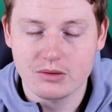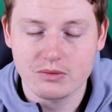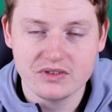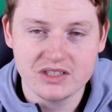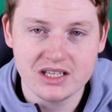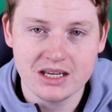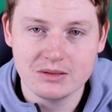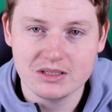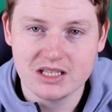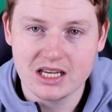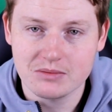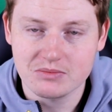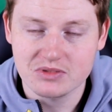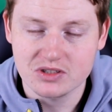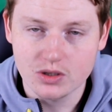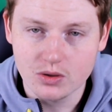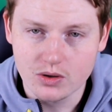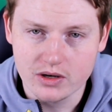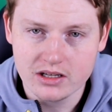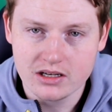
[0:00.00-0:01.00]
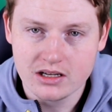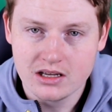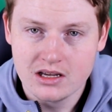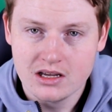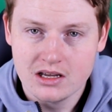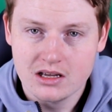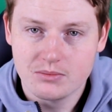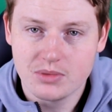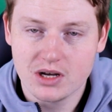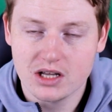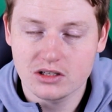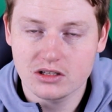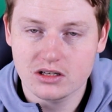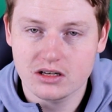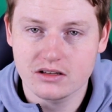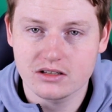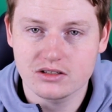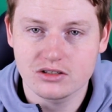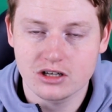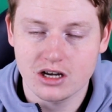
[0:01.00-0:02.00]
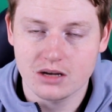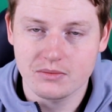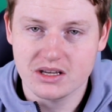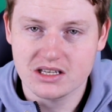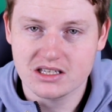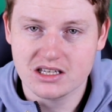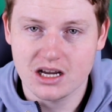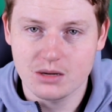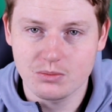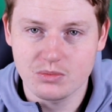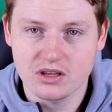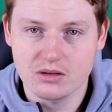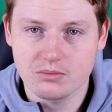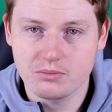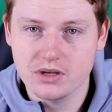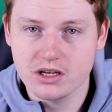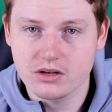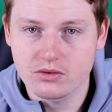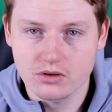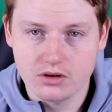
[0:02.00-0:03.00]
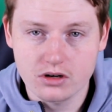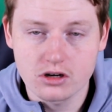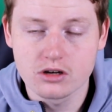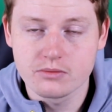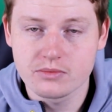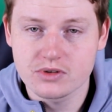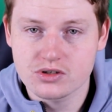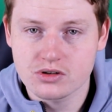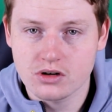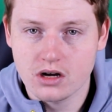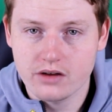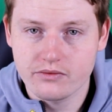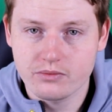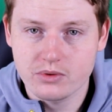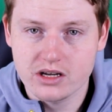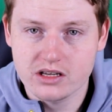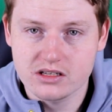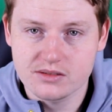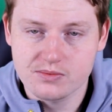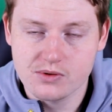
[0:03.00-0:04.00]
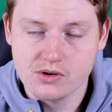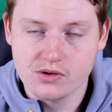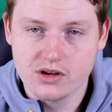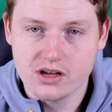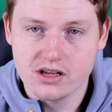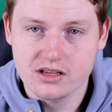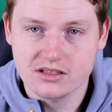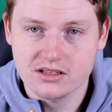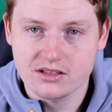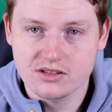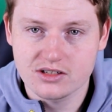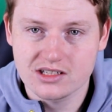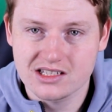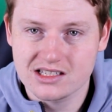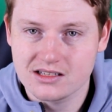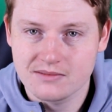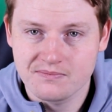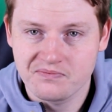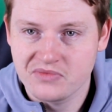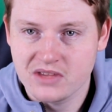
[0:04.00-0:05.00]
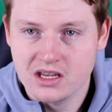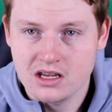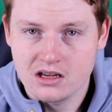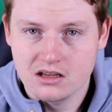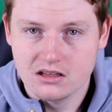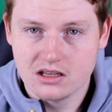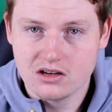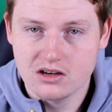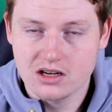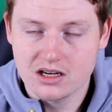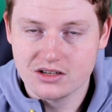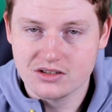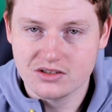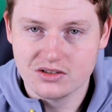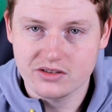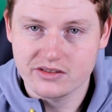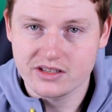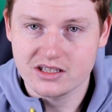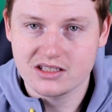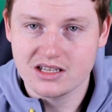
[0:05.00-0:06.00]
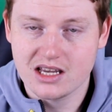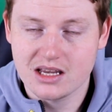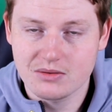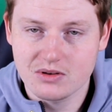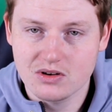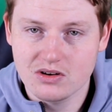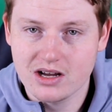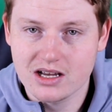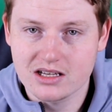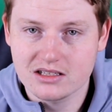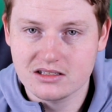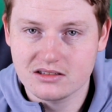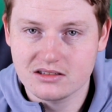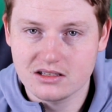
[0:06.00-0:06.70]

We've seen teams do it, but a lot of the time it's come with a big recruitment drive, whereas Broncos they kind of just got the same guys.